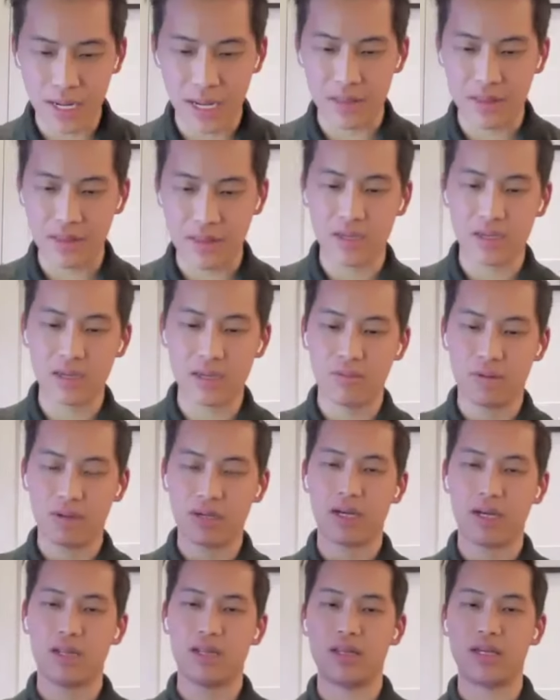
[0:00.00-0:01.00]
point, I think
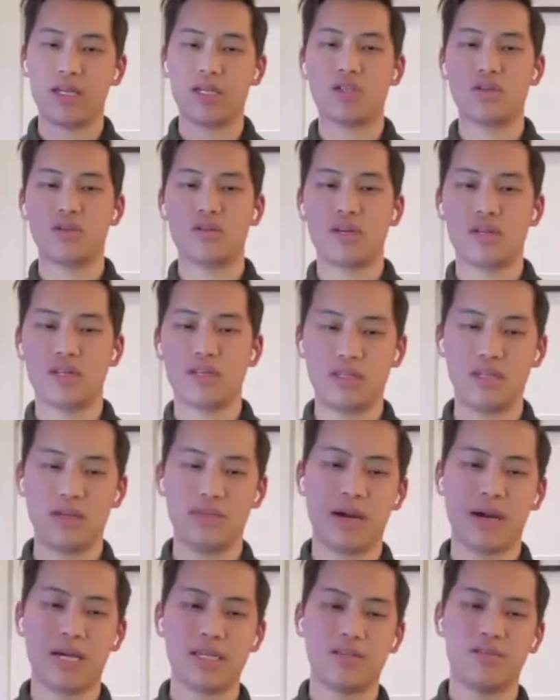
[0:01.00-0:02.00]
so you kind of
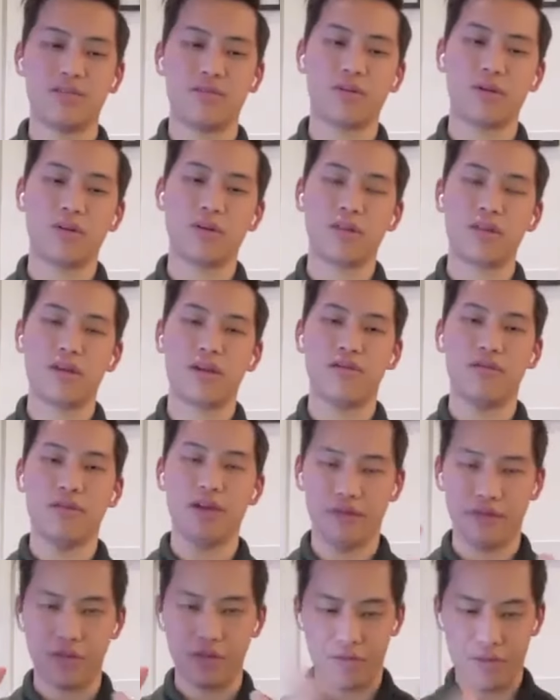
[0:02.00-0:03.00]
see massive growth. If
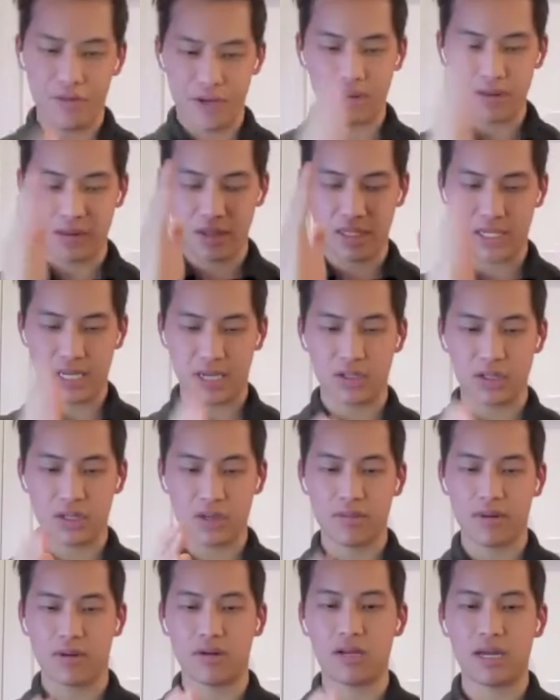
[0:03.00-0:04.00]
you figure the sales
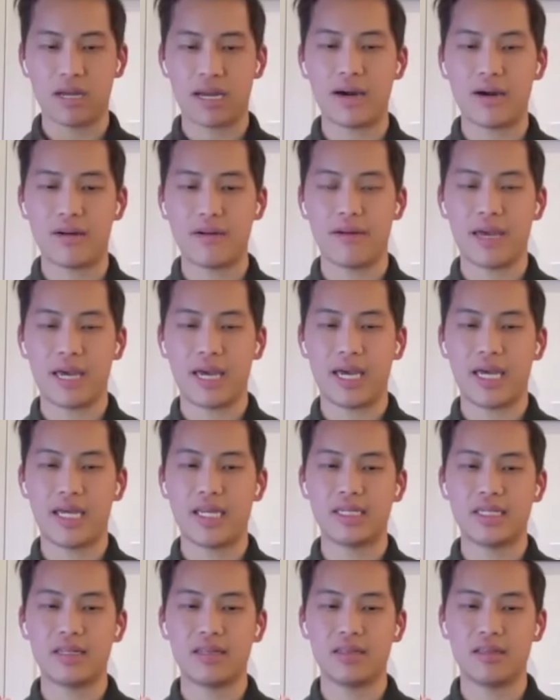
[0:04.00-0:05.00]
component out
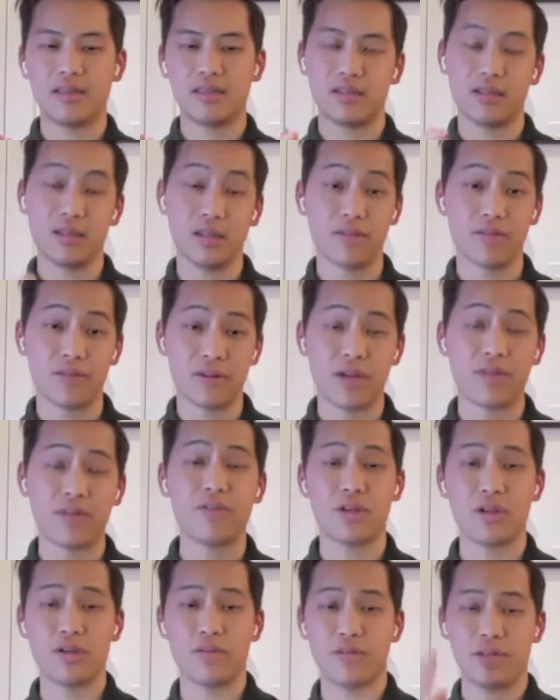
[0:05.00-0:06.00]
and the delivery,
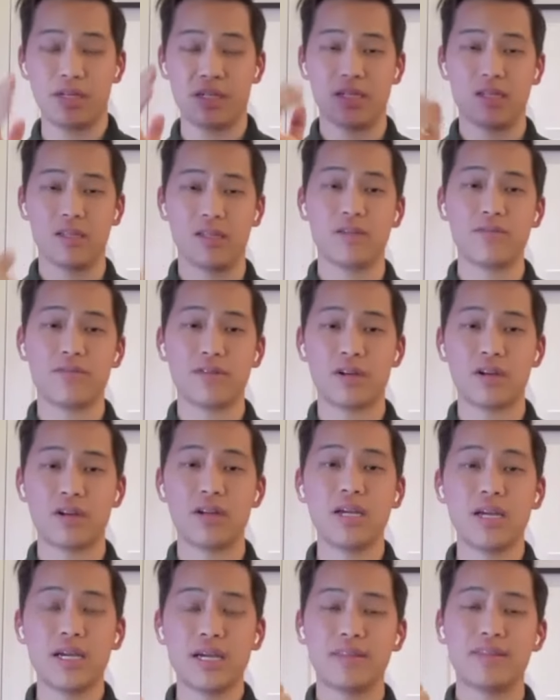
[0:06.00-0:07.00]
if you can
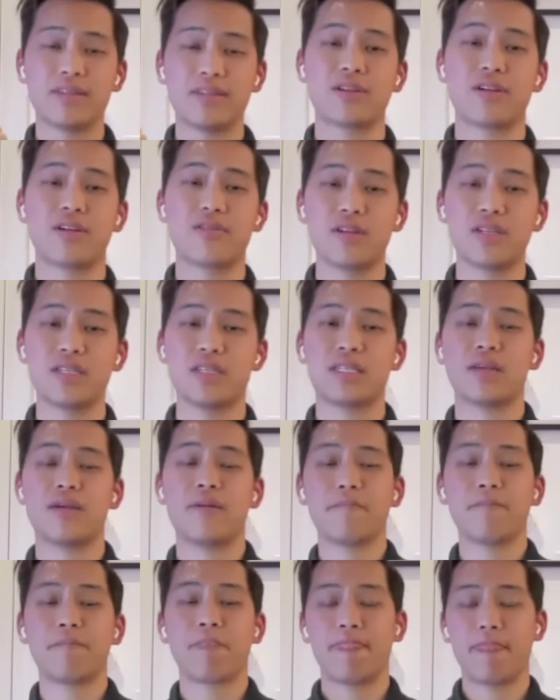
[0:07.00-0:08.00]
deliver the
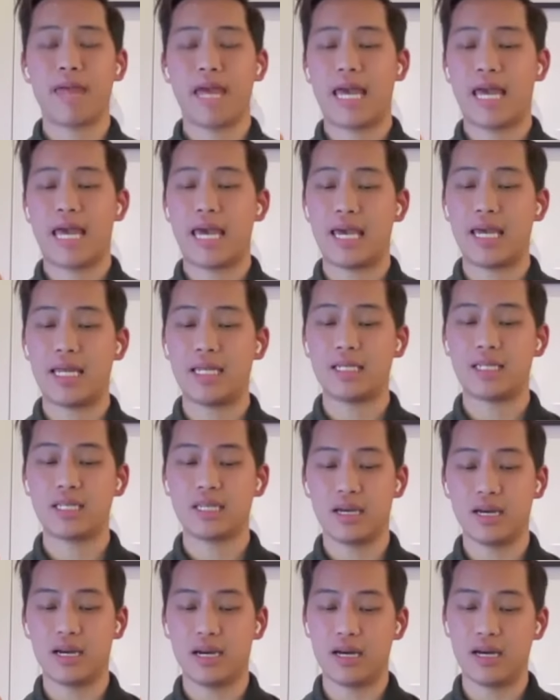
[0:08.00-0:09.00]
service and,
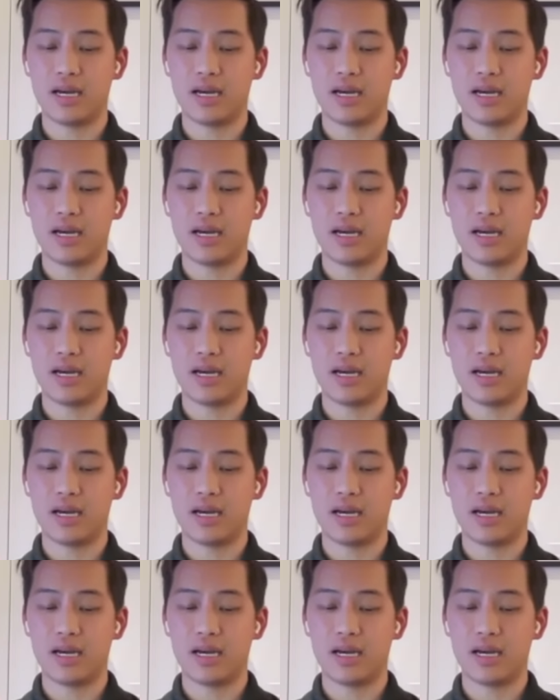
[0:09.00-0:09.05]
